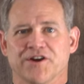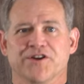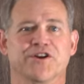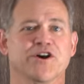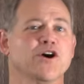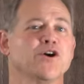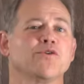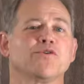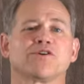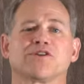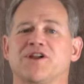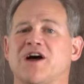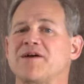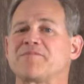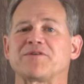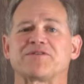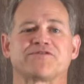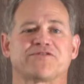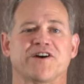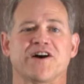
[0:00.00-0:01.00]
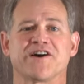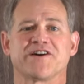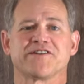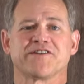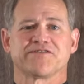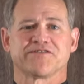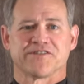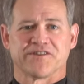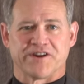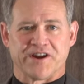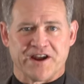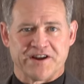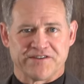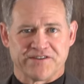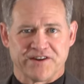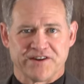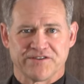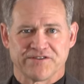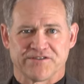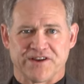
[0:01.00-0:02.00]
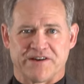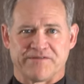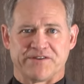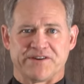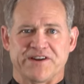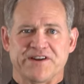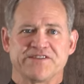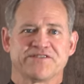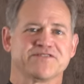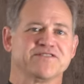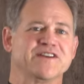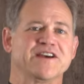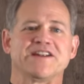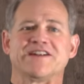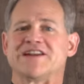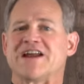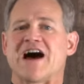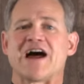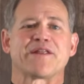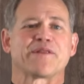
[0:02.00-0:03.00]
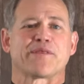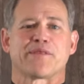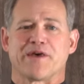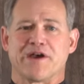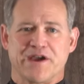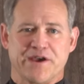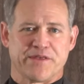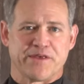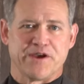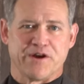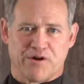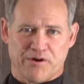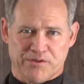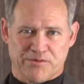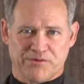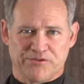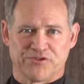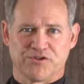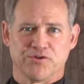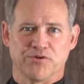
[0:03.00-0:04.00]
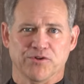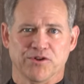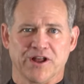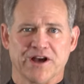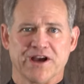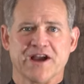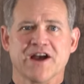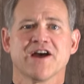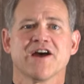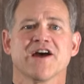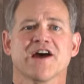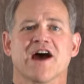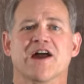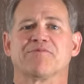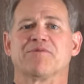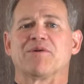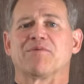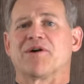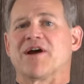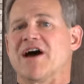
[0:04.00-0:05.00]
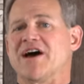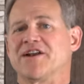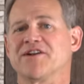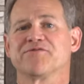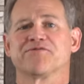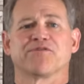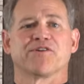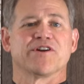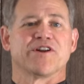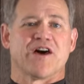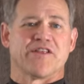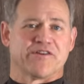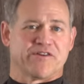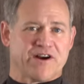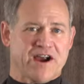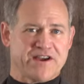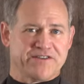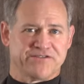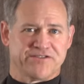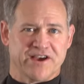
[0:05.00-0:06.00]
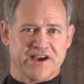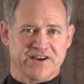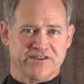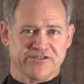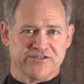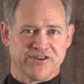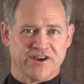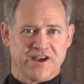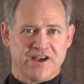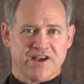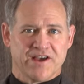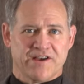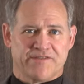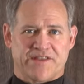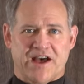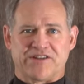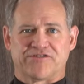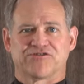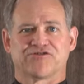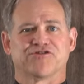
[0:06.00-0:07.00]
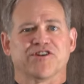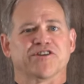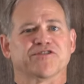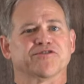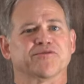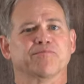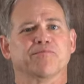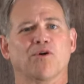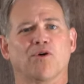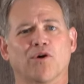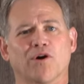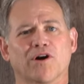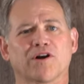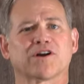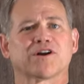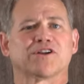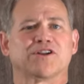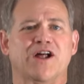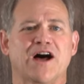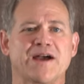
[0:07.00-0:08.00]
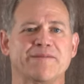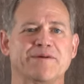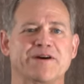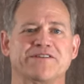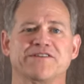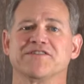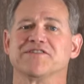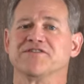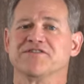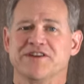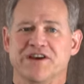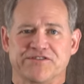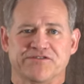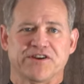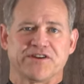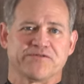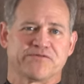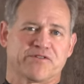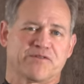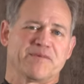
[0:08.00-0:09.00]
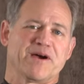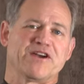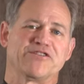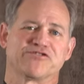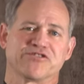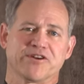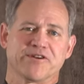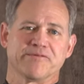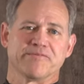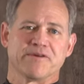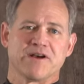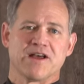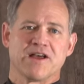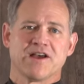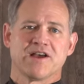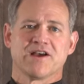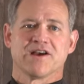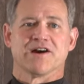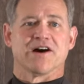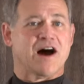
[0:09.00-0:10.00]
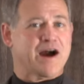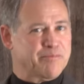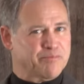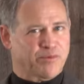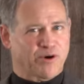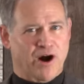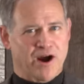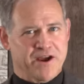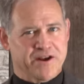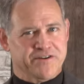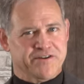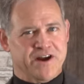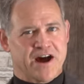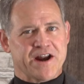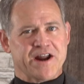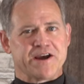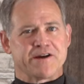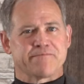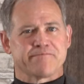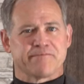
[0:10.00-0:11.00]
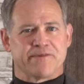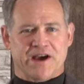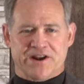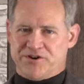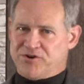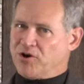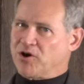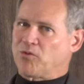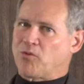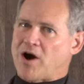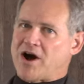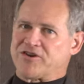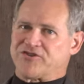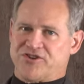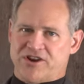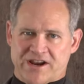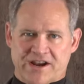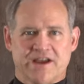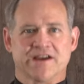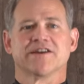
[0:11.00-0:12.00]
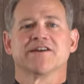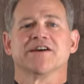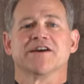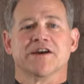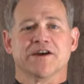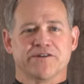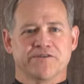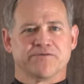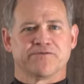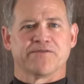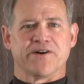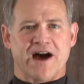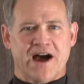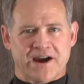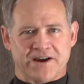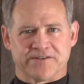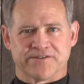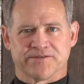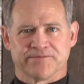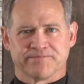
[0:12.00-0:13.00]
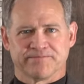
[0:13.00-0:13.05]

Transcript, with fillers: No, climate scientists in the 1970s did not think the Earth was cooling and we were headed for another ice age. That's just more climate disinformation. I'm Brian Dunning, and you're watching In Fact.